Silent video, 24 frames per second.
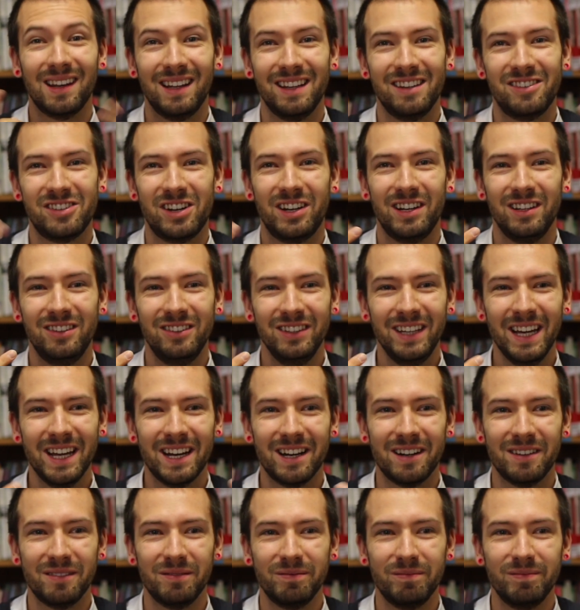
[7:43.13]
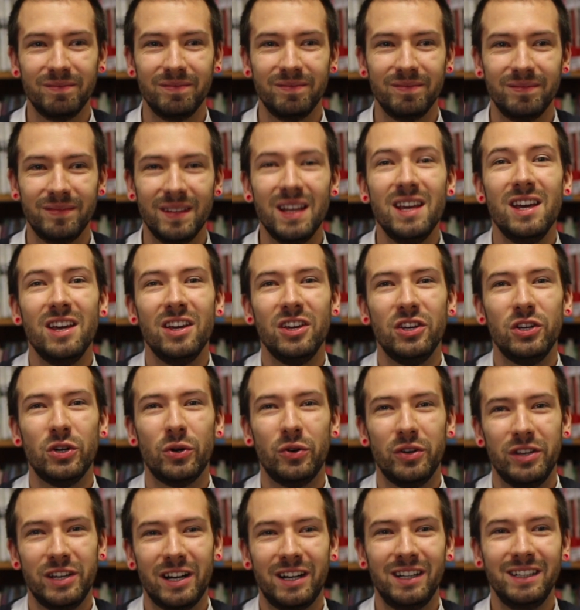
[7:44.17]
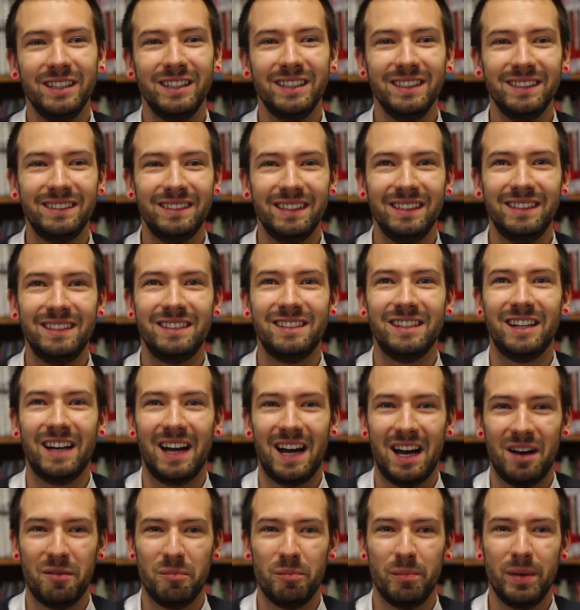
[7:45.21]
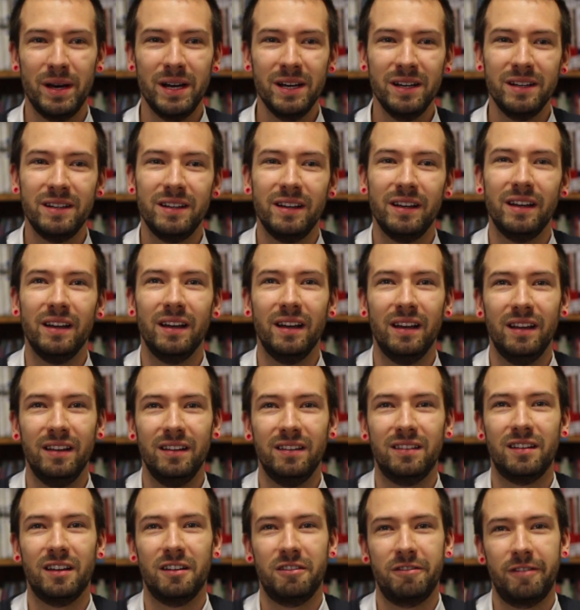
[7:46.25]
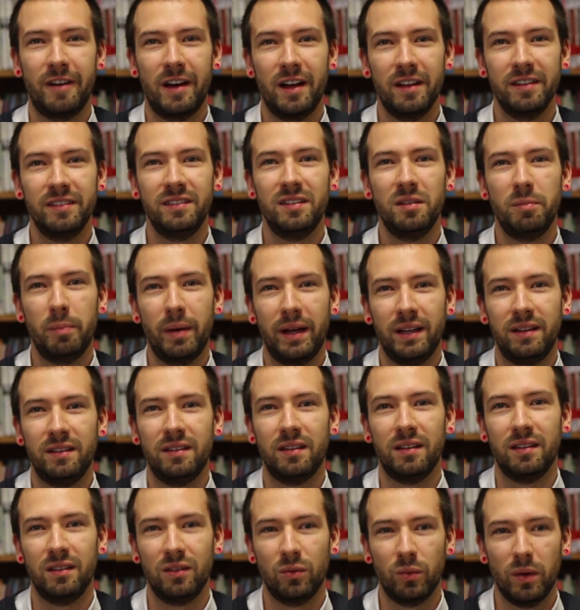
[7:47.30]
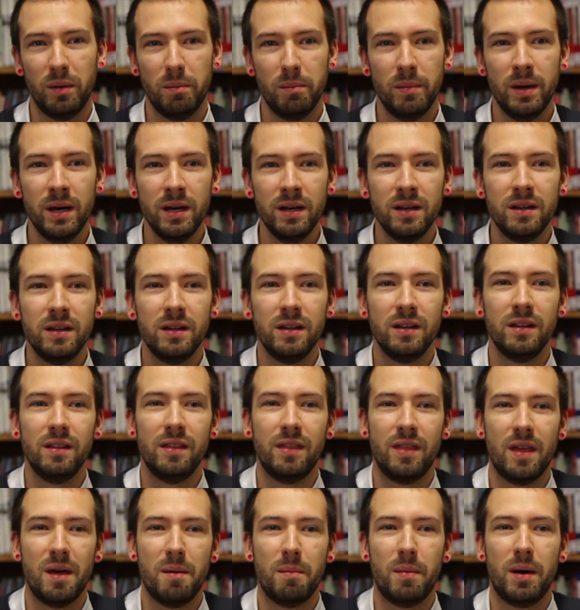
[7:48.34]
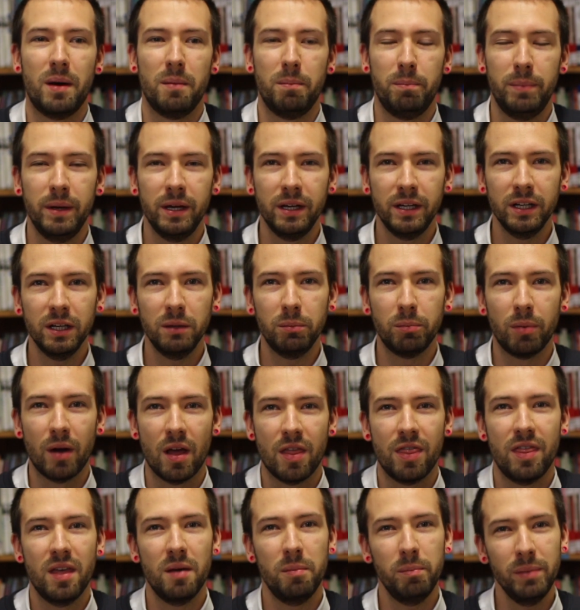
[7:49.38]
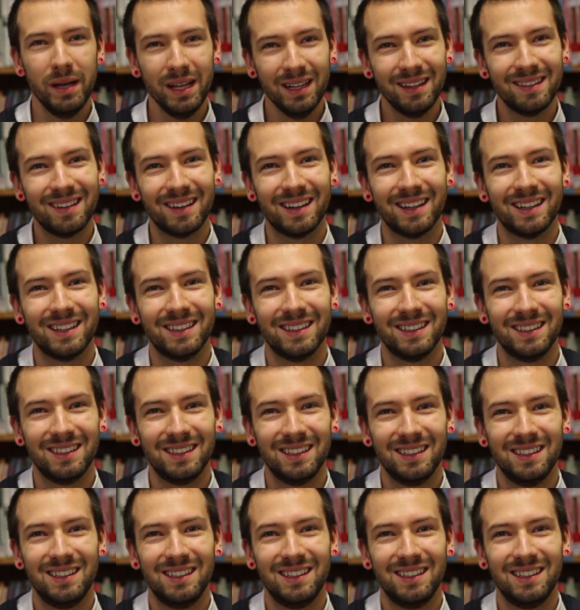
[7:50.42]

Let's try this together. Your younger sister Amber is a faster, better swimmer than my bigger brother Peter.